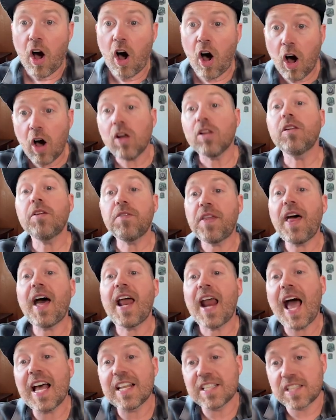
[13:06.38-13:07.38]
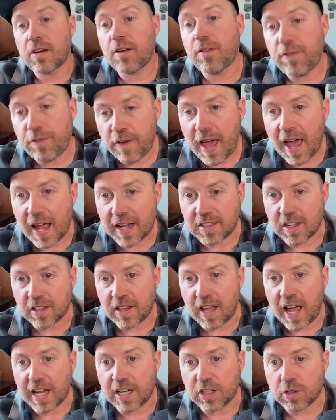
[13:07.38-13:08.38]
all of that has an effect on
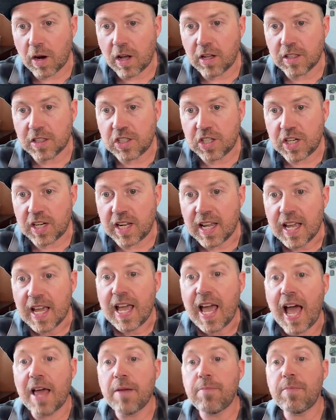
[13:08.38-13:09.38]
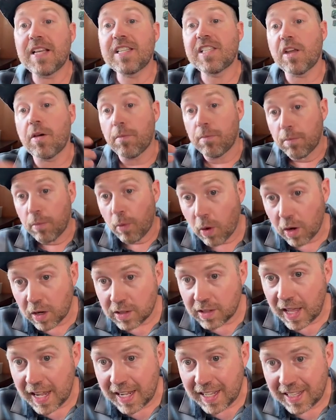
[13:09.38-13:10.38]
the hydrology and makes it more
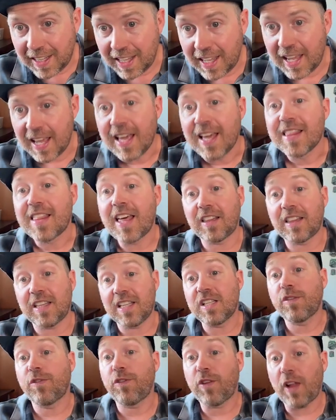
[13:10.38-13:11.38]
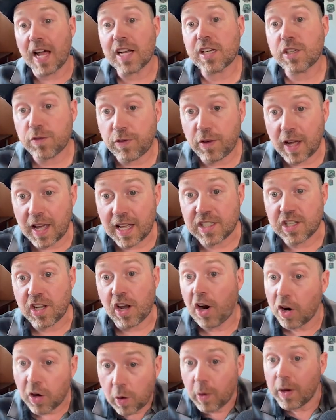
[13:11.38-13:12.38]
likely that these flash floods
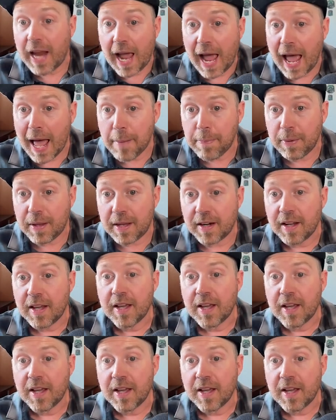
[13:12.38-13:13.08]
are going to happen